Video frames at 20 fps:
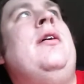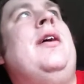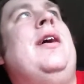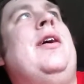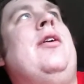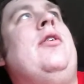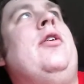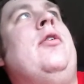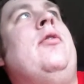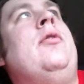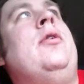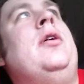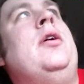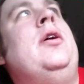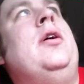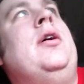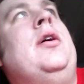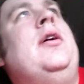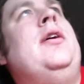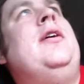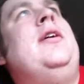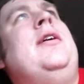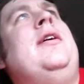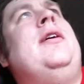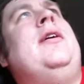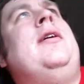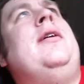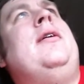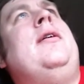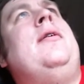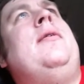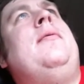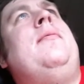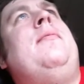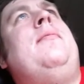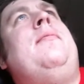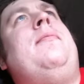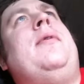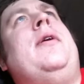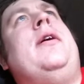I don't know,
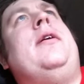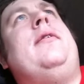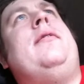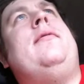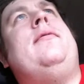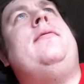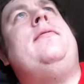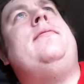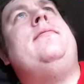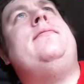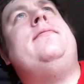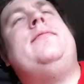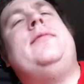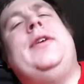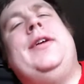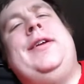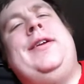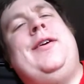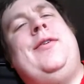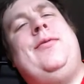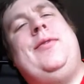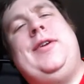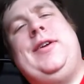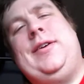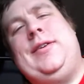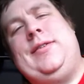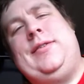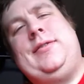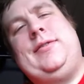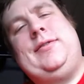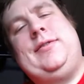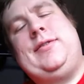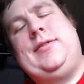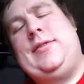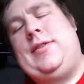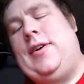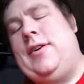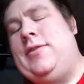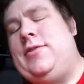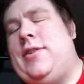but really don't want to
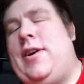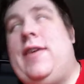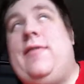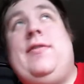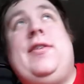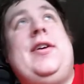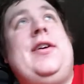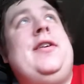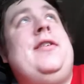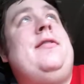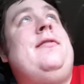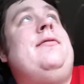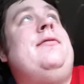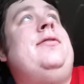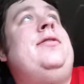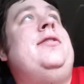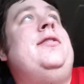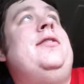start driving again.